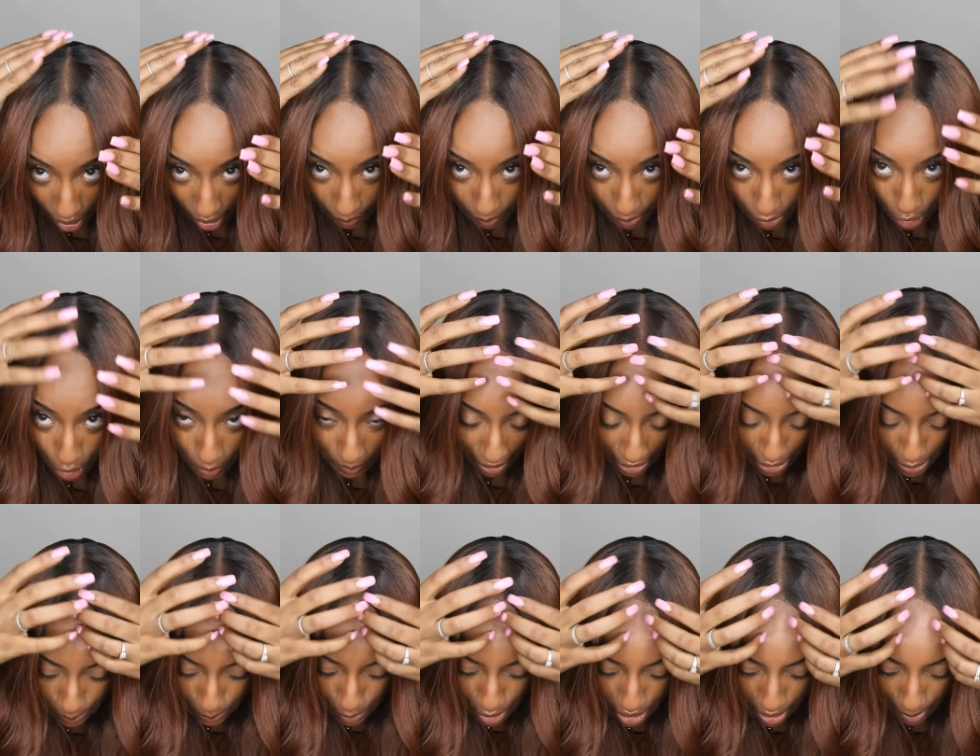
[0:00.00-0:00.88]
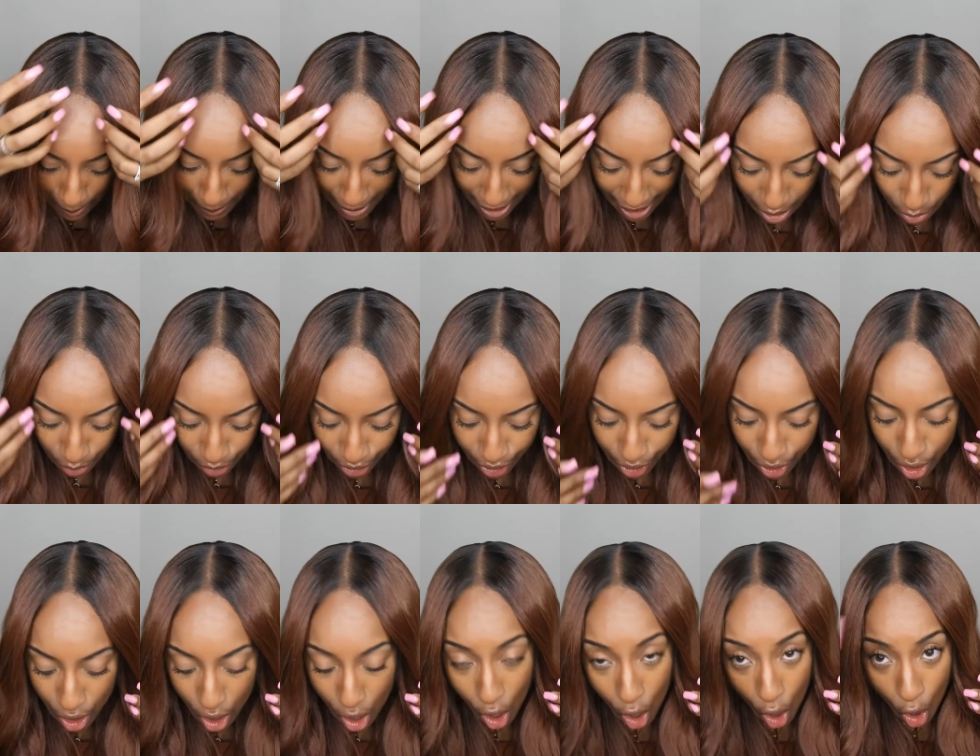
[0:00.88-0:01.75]
um, excuse me, I just put some
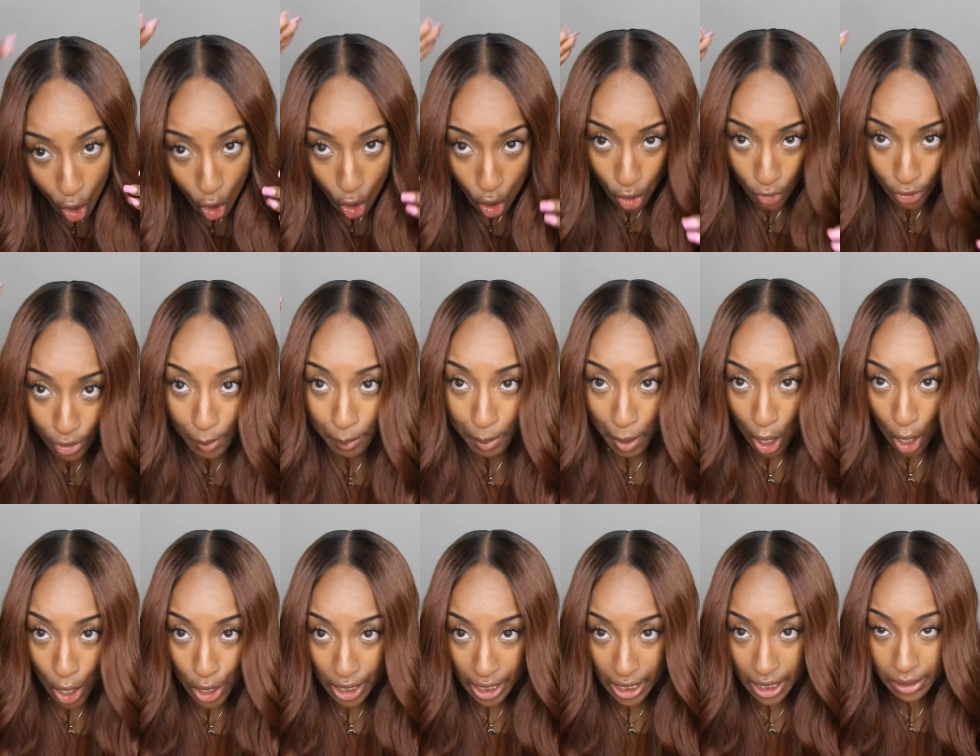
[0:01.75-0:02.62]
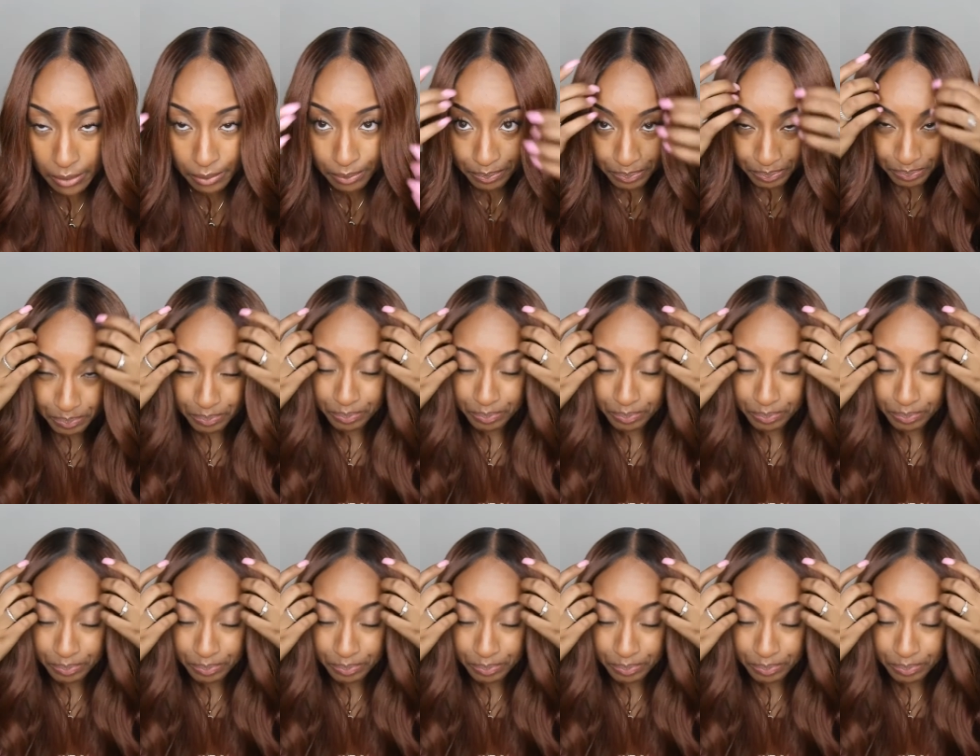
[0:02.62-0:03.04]
powder on the parting